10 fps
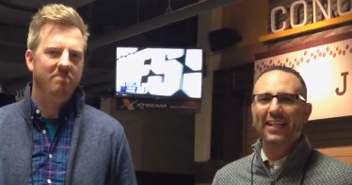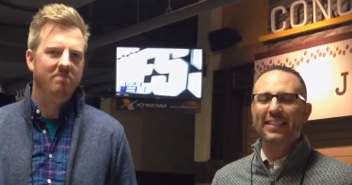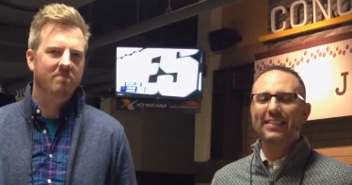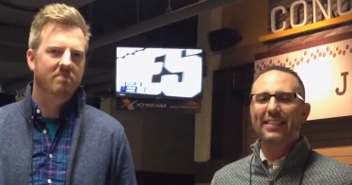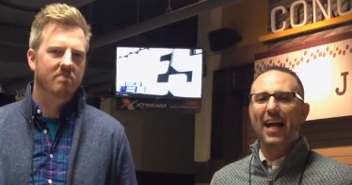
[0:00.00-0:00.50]

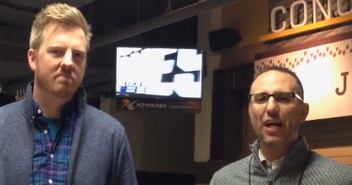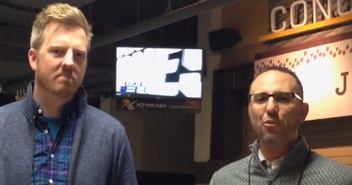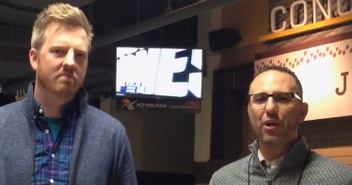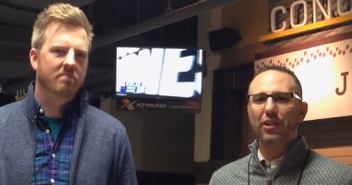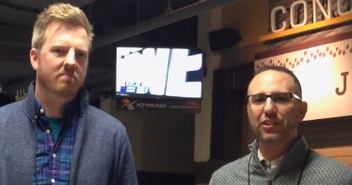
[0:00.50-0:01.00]

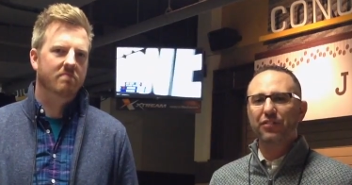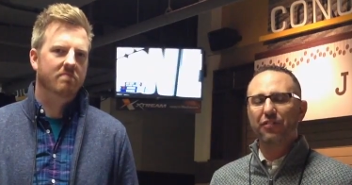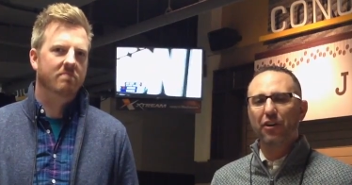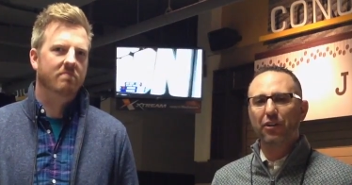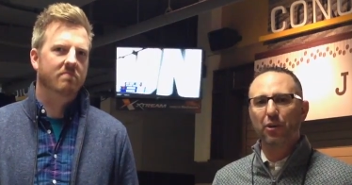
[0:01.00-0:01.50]
Speaker 1: inside Wells
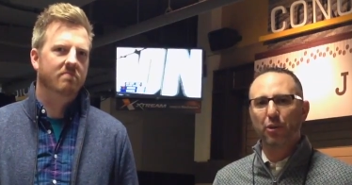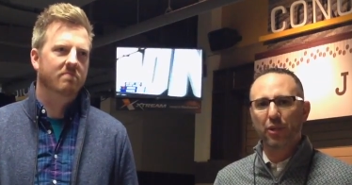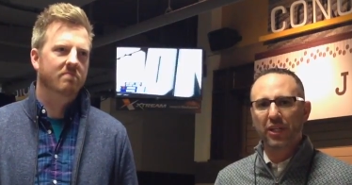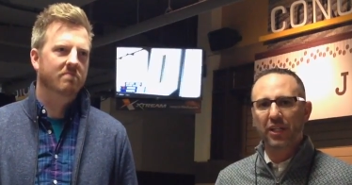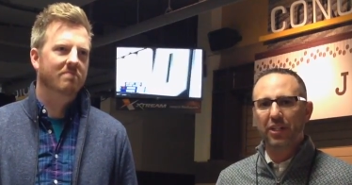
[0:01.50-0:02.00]
Fargo
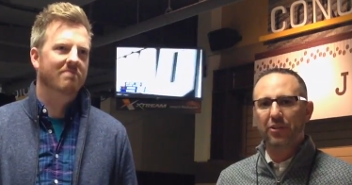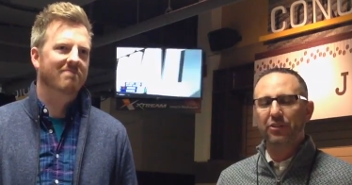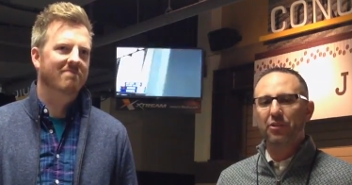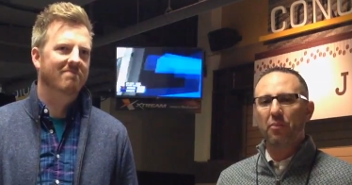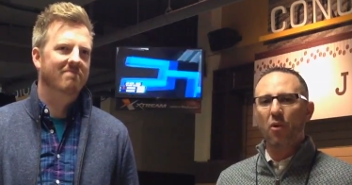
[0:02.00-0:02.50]
Arena here
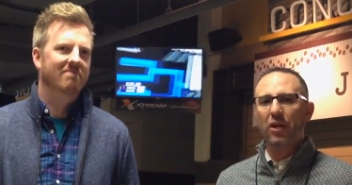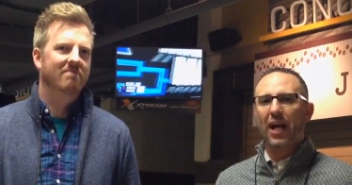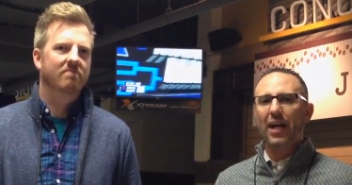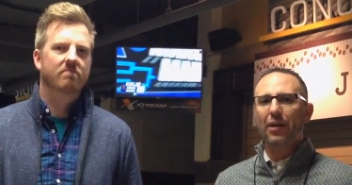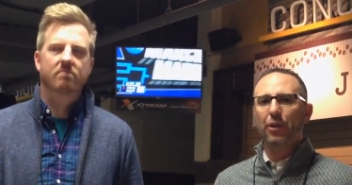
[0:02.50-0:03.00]
in Des Moines,
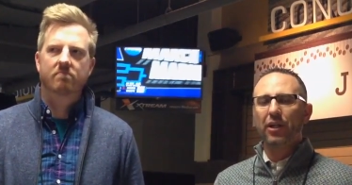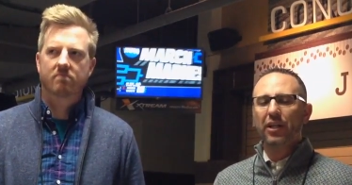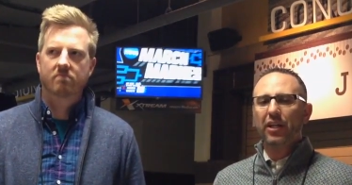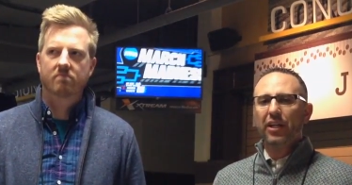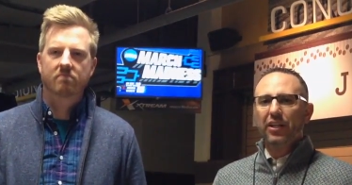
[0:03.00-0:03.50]
Iowa.
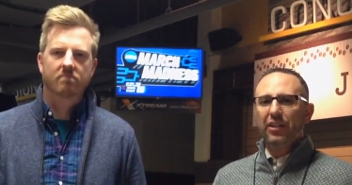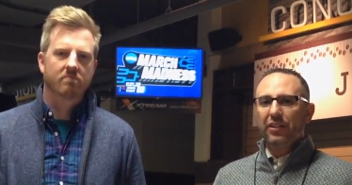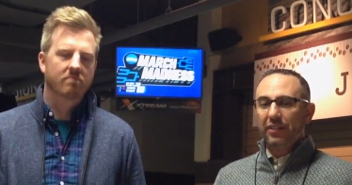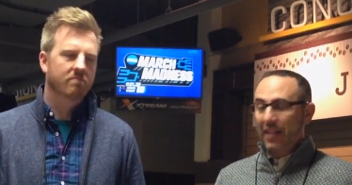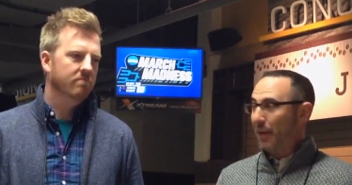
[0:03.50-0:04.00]

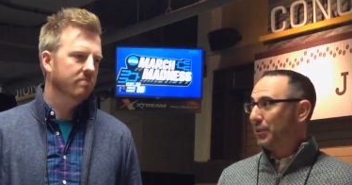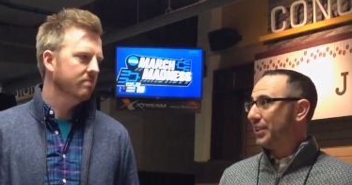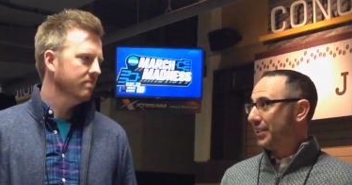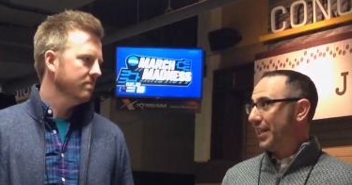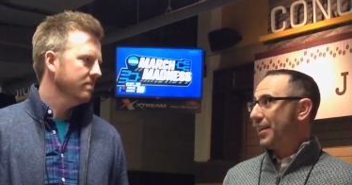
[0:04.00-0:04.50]
Now
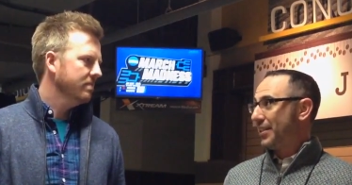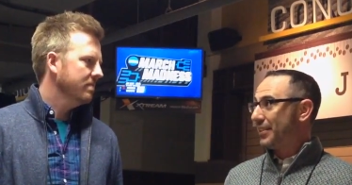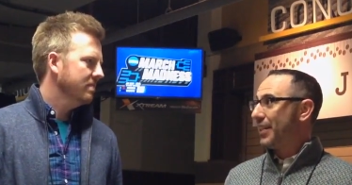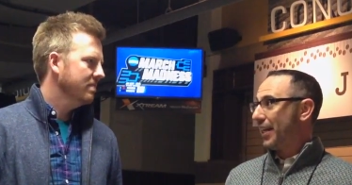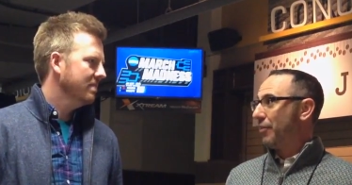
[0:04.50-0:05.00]
it's the side of the
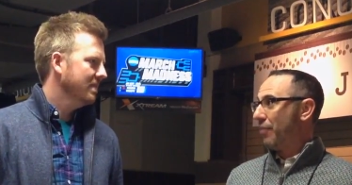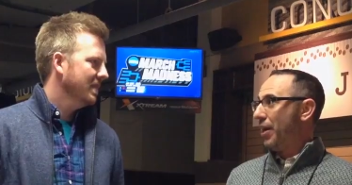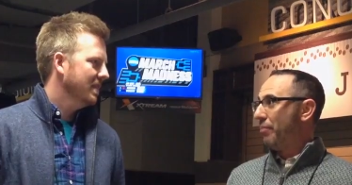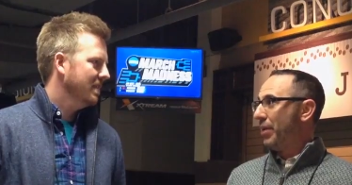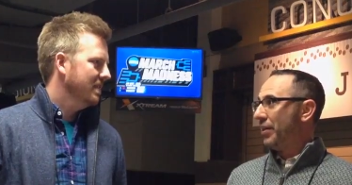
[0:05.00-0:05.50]
second
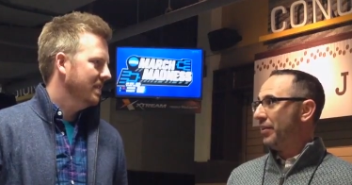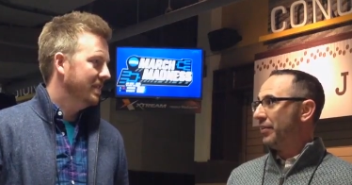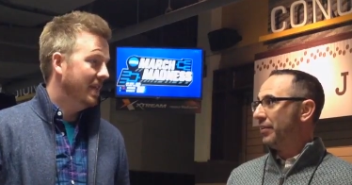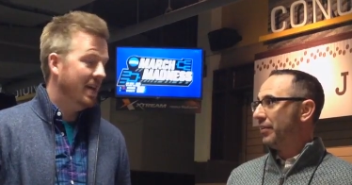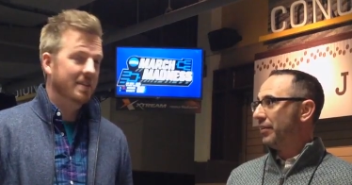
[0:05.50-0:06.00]
round, Ben.
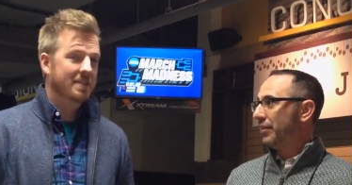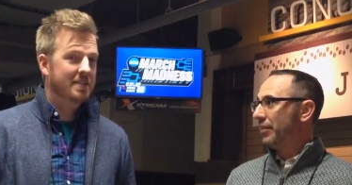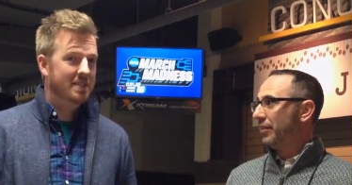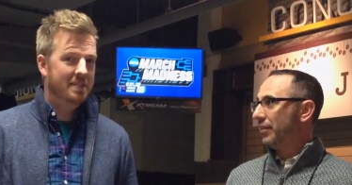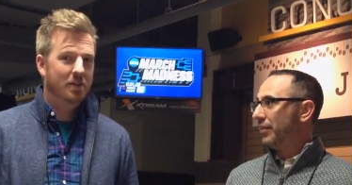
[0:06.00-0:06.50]
Speaker 2: Yeah, this
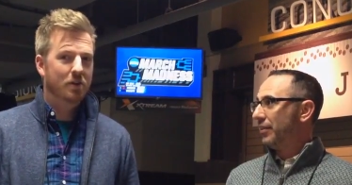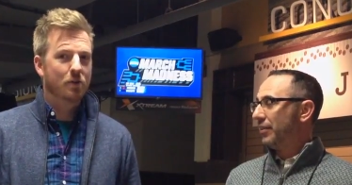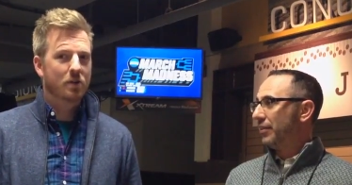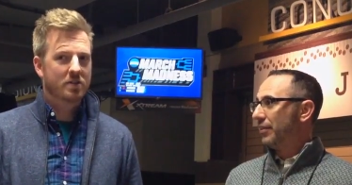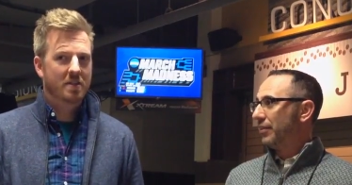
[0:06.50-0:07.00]
isn't
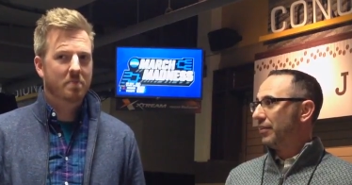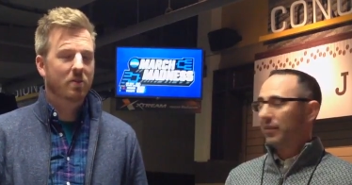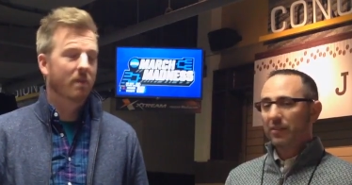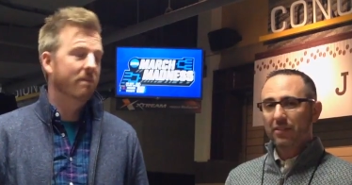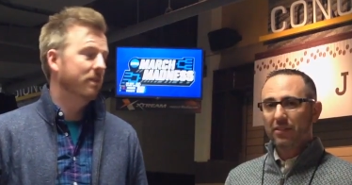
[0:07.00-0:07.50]
your
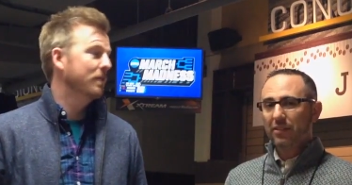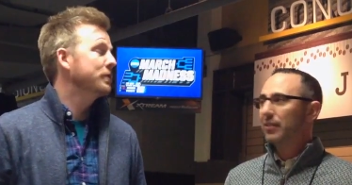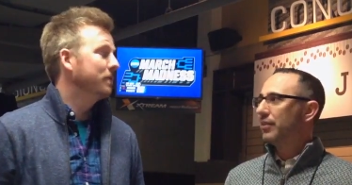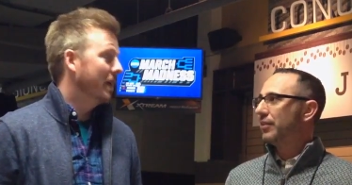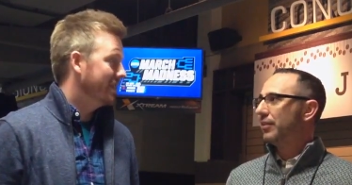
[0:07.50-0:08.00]
typical
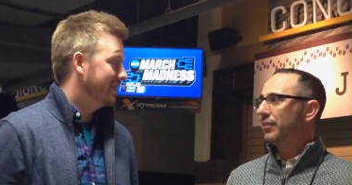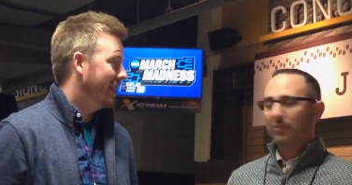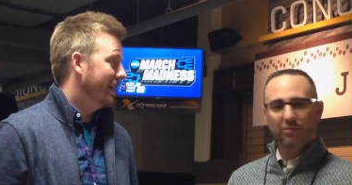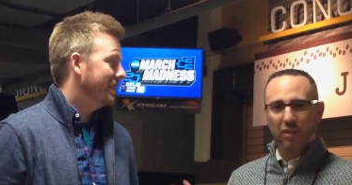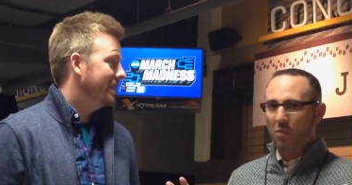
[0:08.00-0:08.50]
first round
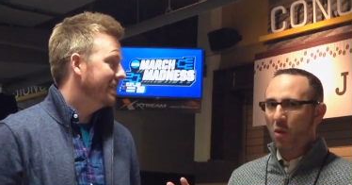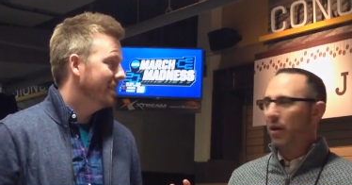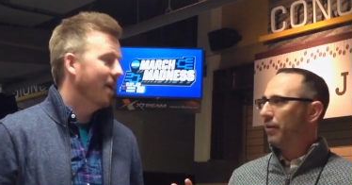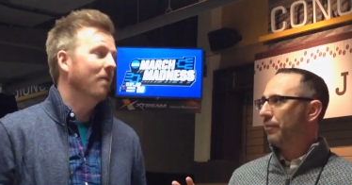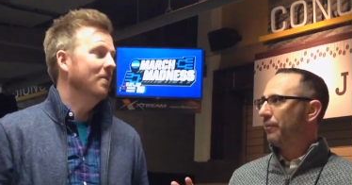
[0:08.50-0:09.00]
side. No
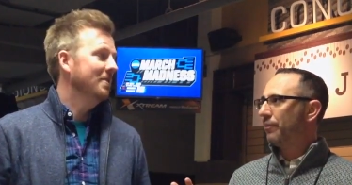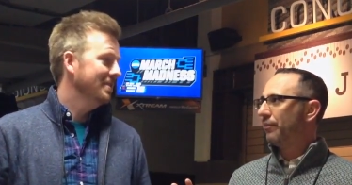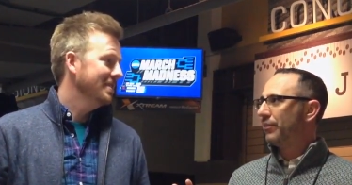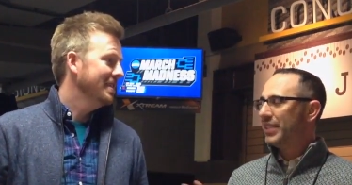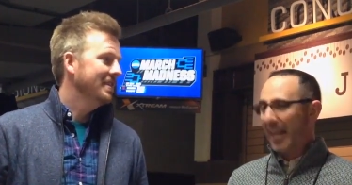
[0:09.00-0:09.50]
more. No.
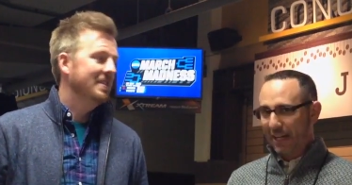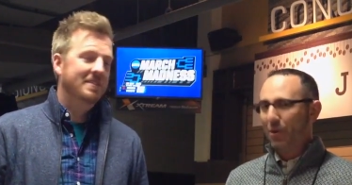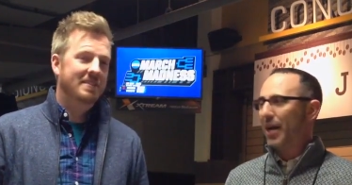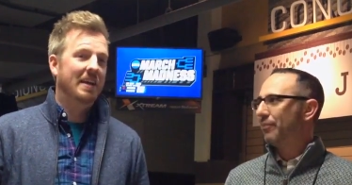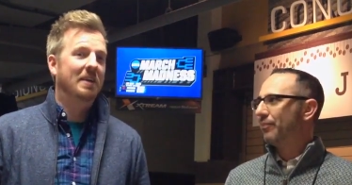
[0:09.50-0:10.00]
Speaker 1: Second
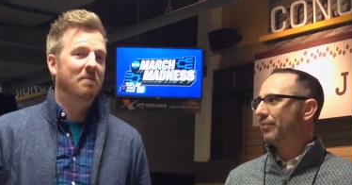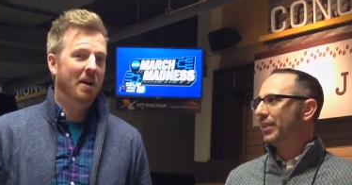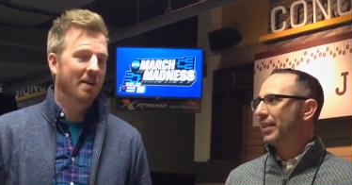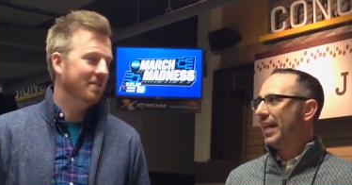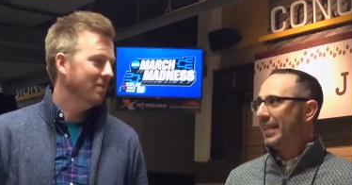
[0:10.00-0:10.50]
round. Second
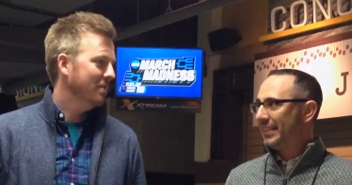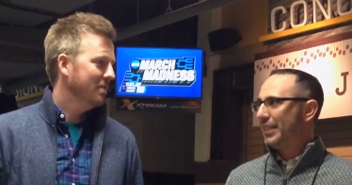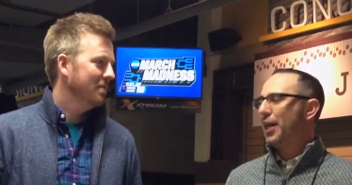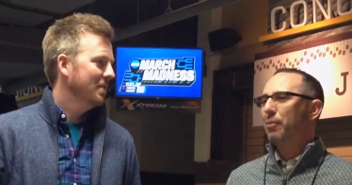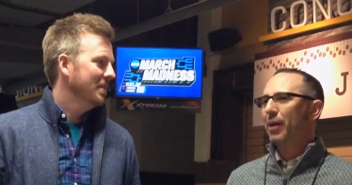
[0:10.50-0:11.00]
round. N
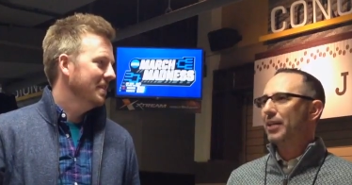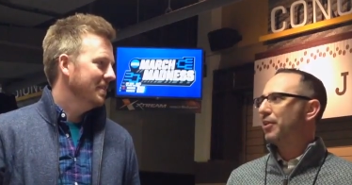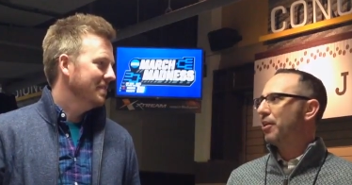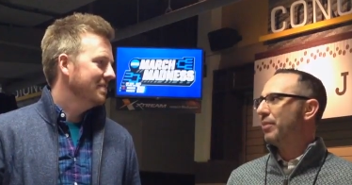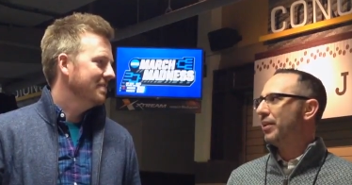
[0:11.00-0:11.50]
C double A
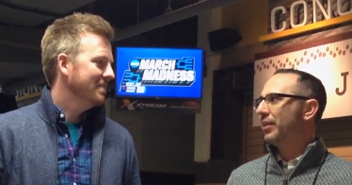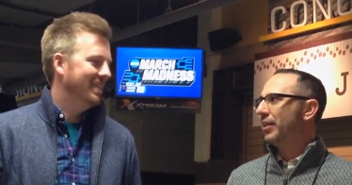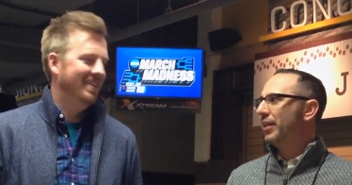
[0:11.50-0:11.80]
tournament.